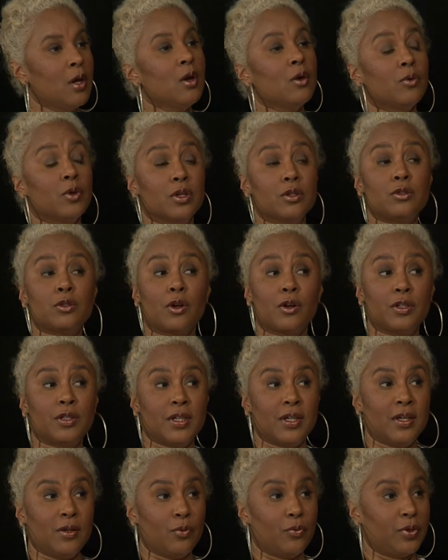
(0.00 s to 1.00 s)
When you started to
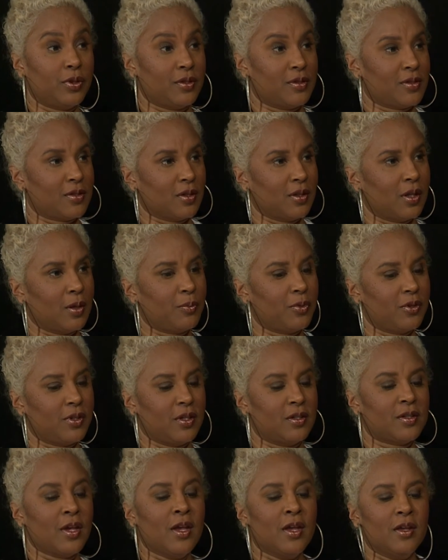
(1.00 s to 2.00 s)
hit with the celebrities.
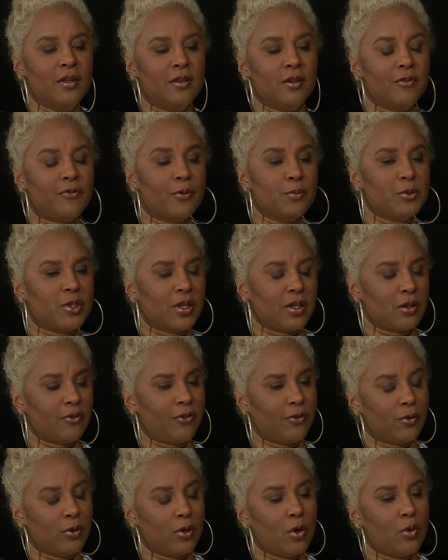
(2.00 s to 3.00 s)
Then from Jennifer
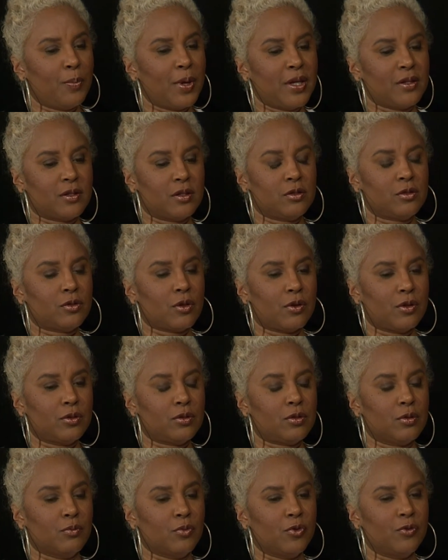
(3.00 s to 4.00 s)
Lopez, it started to
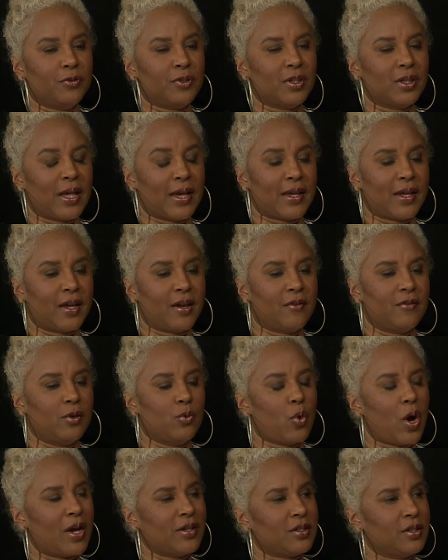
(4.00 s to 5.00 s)
move to like Kerry
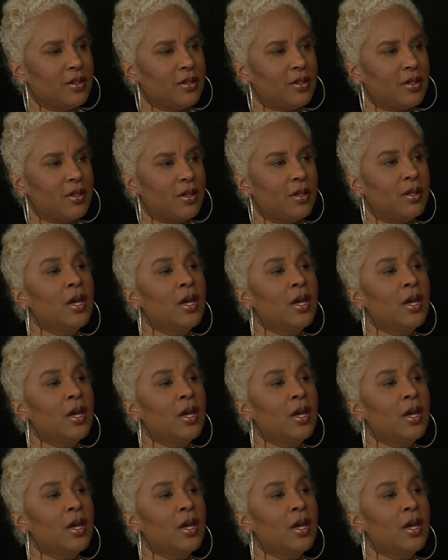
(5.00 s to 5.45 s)
Washington